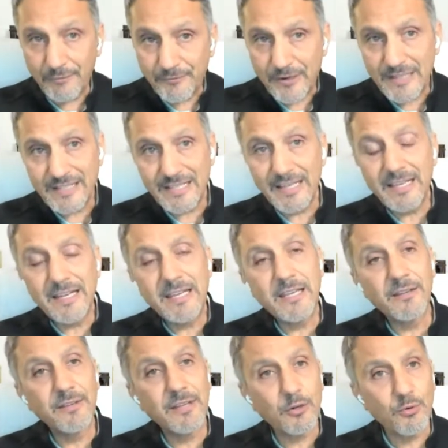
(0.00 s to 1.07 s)
referencing
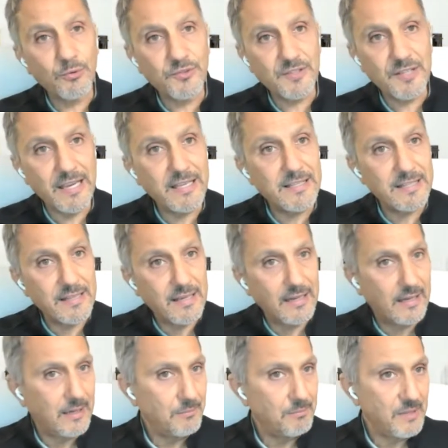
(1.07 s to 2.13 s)
in here the Crusades,